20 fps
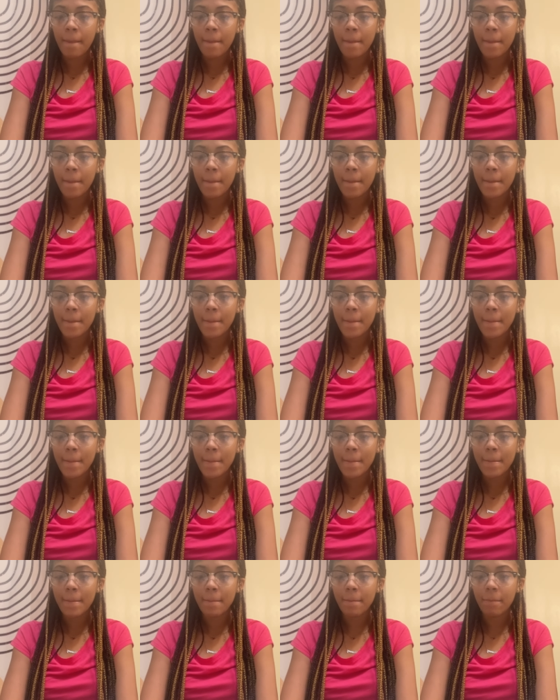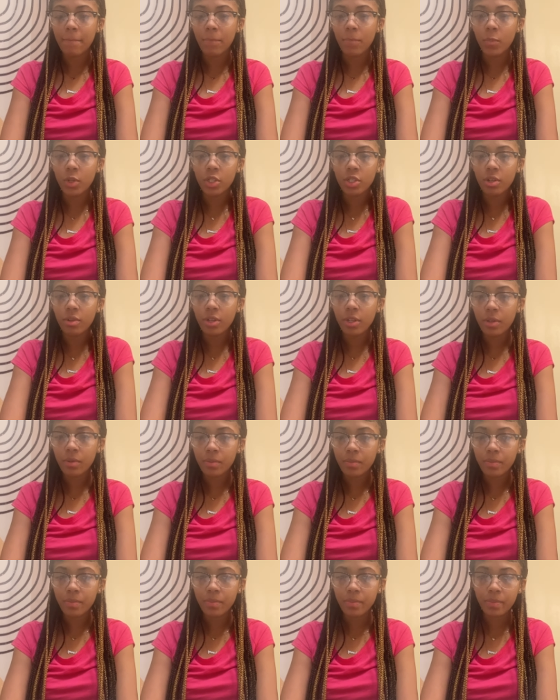Mm. What you gonna
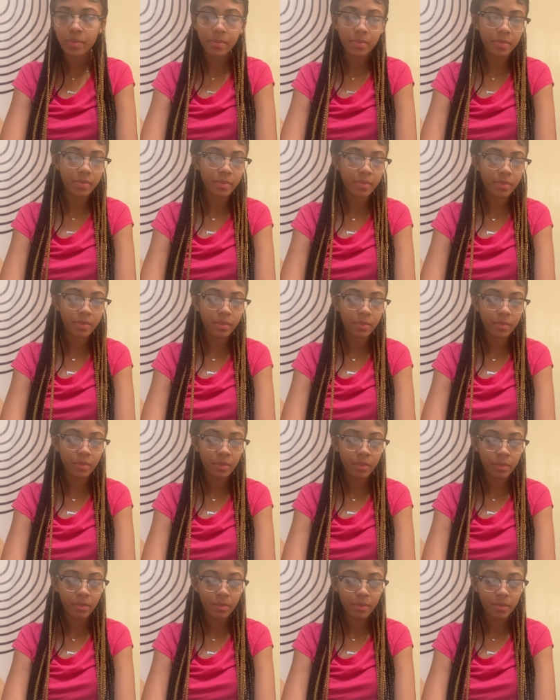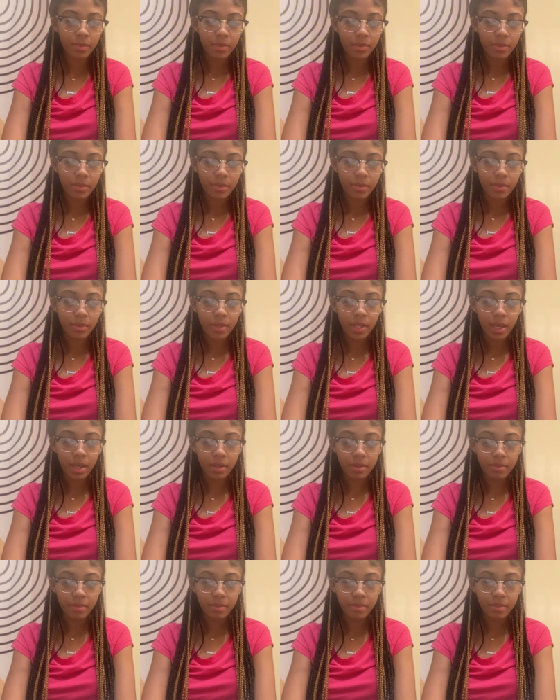do? Me? Yeah.